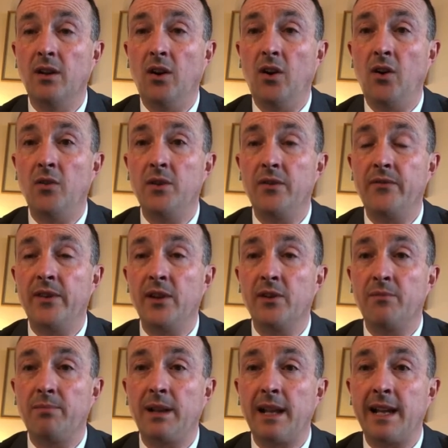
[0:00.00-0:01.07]
on the field
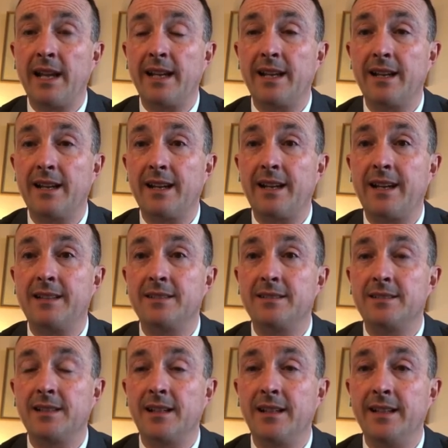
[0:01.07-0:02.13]
of play
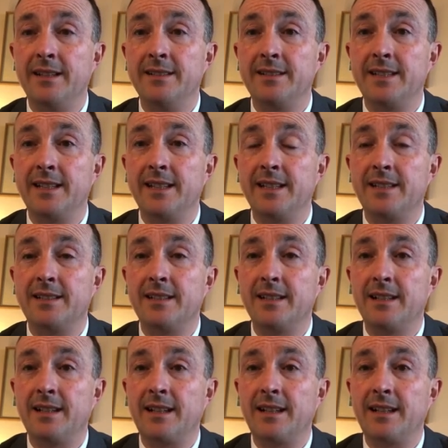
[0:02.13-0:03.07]
and indeed